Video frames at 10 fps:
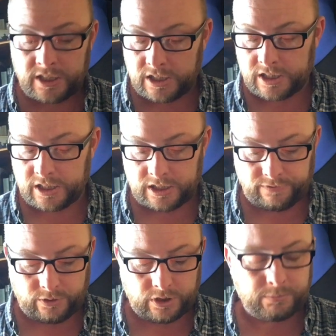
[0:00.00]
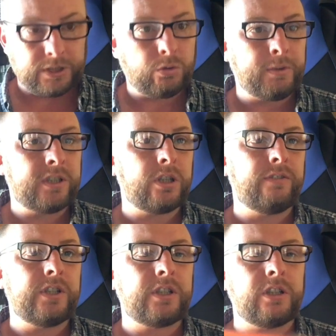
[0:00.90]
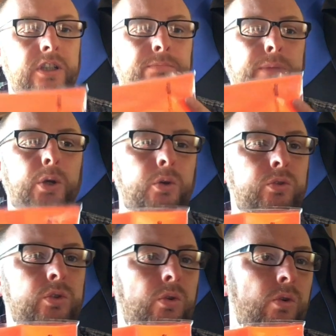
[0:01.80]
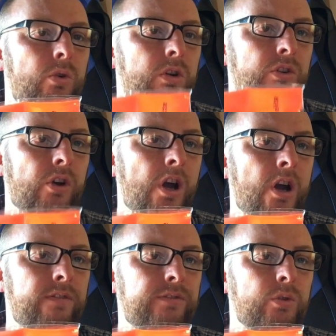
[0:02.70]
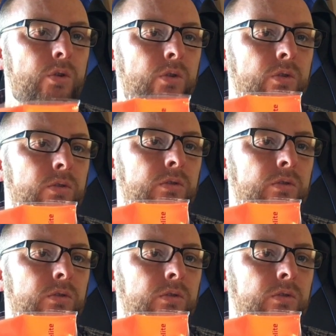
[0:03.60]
if you're going to be swimming. So if it's like a boat or a craft or